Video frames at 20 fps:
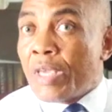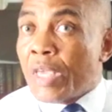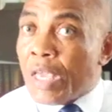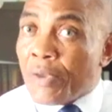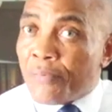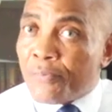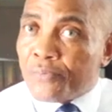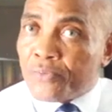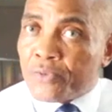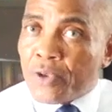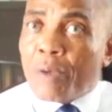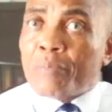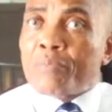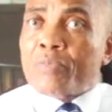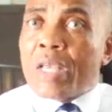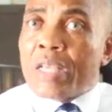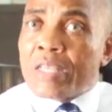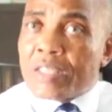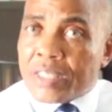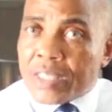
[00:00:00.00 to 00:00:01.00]
If
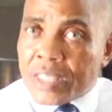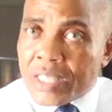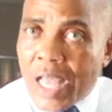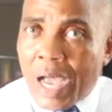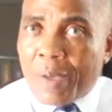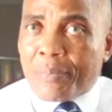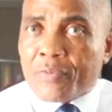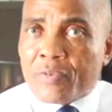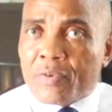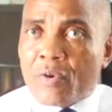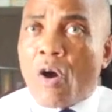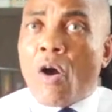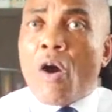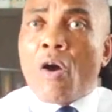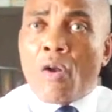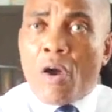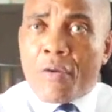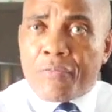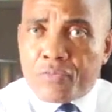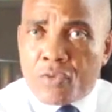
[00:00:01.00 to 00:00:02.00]
something snaps,
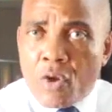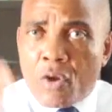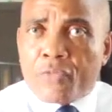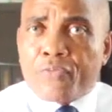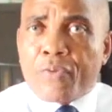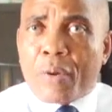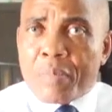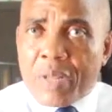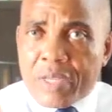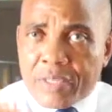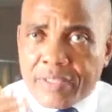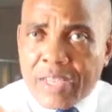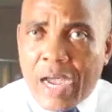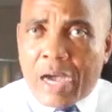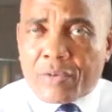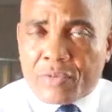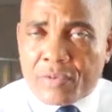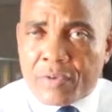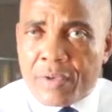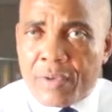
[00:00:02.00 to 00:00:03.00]
all of those from the
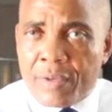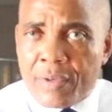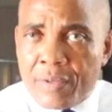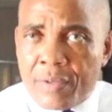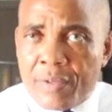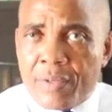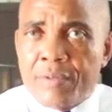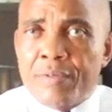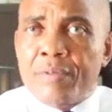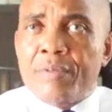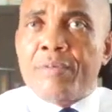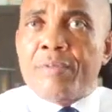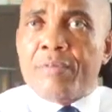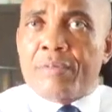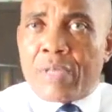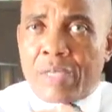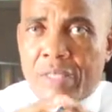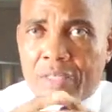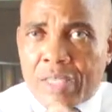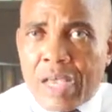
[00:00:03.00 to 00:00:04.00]
south,
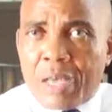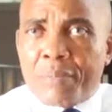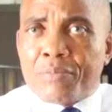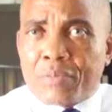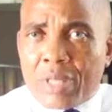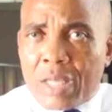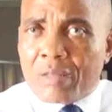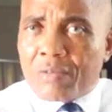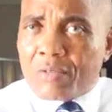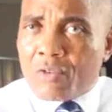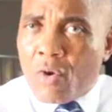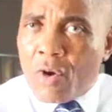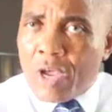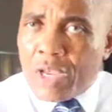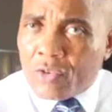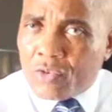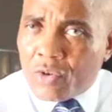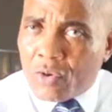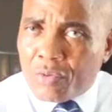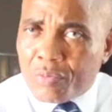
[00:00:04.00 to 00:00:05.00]
the same thing
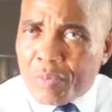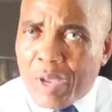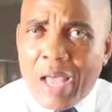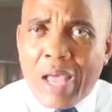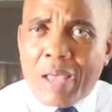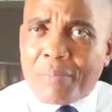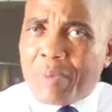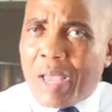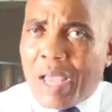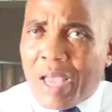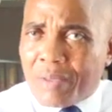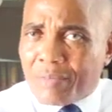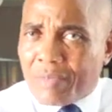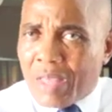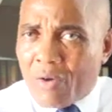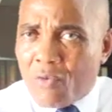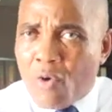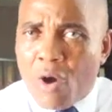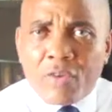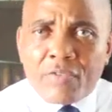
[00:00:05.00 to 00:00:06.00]
going to
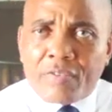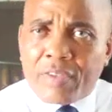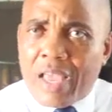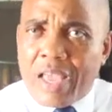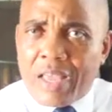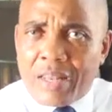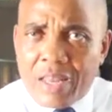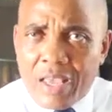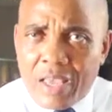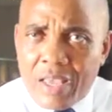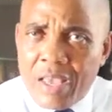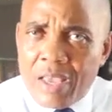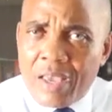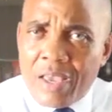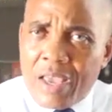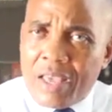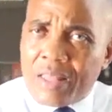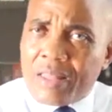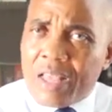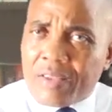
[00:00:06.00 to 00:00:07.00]
the ones in
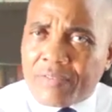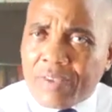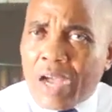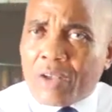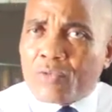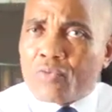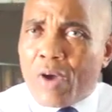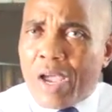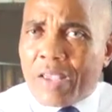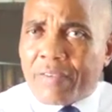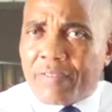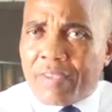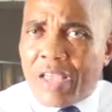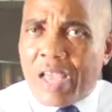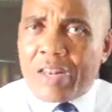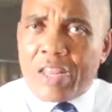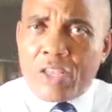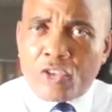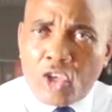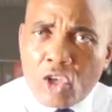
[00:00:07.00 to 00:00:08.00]
the southwest,
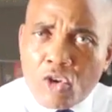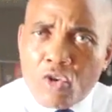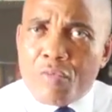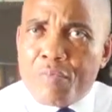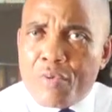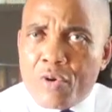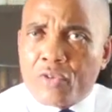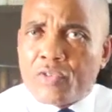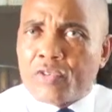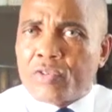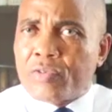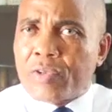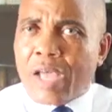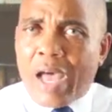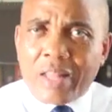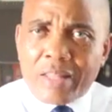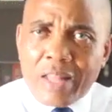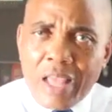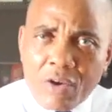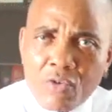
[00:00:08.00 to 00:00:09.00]
the Tinubus
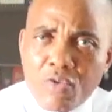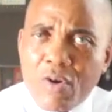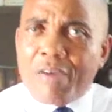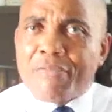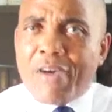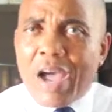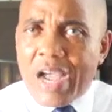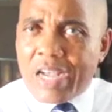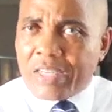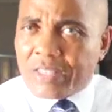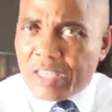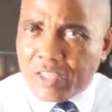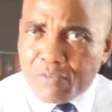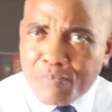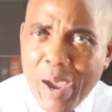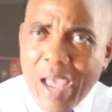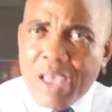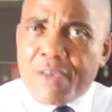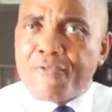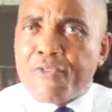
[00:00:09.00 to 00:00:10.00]
and whoever else is
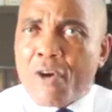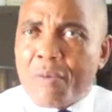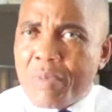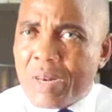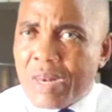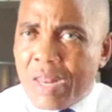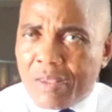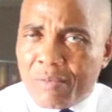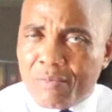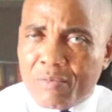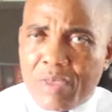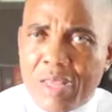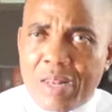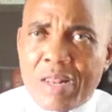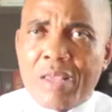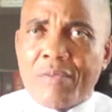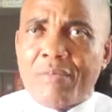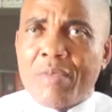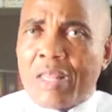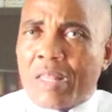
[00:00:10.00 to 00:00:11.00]
buying from in
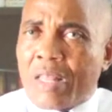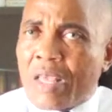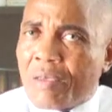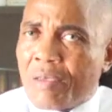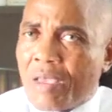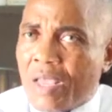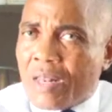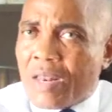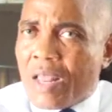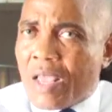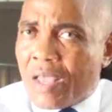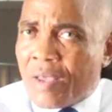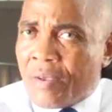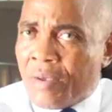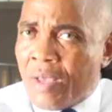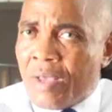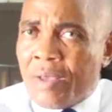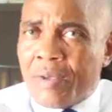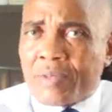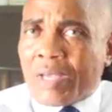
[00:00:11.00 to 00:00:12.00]

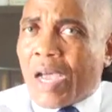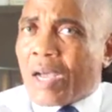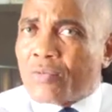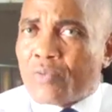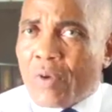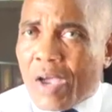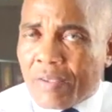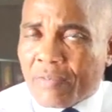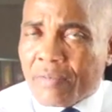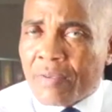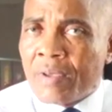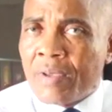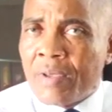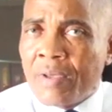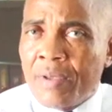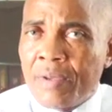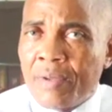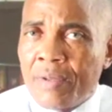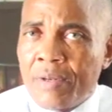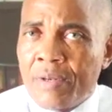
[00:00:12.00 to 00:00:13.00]
the southwest.
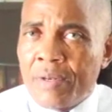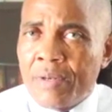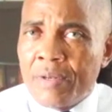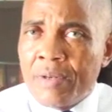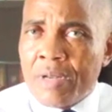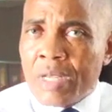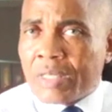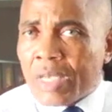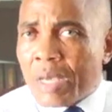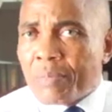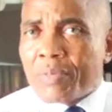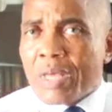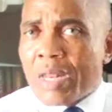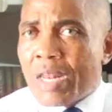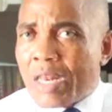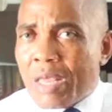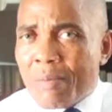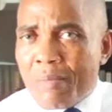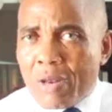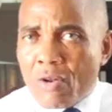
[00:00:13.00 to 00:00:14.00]
The same thing
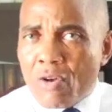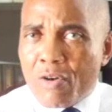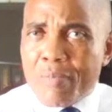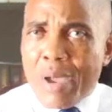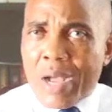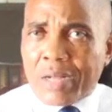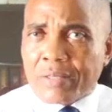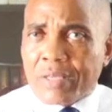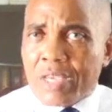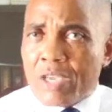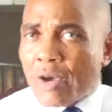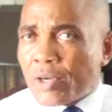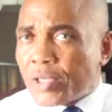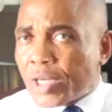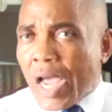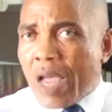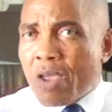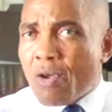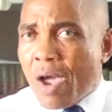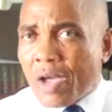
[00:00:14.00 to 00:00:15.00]
in the middle belt,
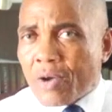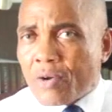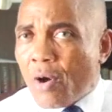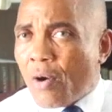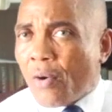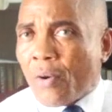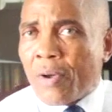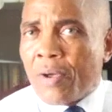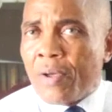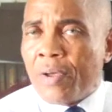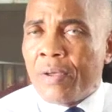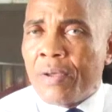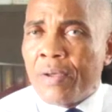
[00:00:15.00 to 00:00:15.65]
Yosha and Co.